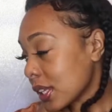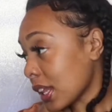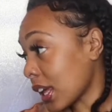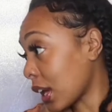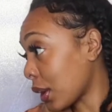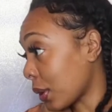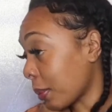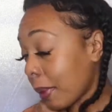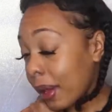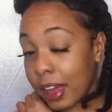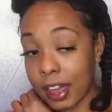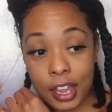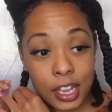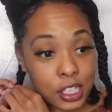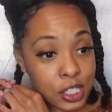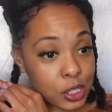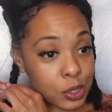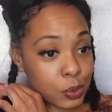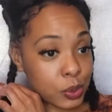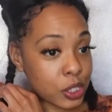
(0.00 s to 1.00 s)
that on my
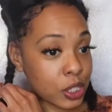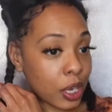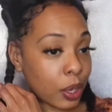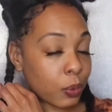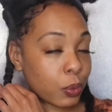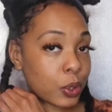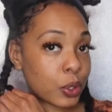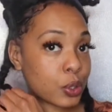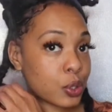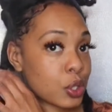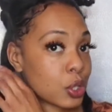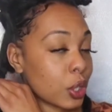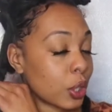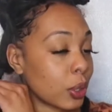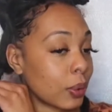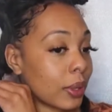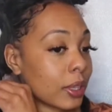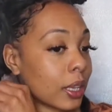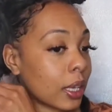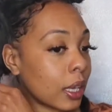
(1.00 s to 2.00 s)
edges, which I will show
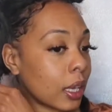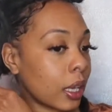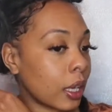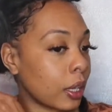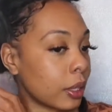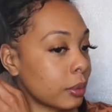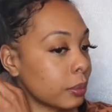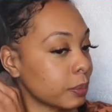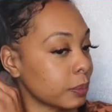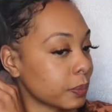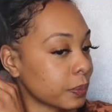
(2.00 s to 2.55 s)
you at the end.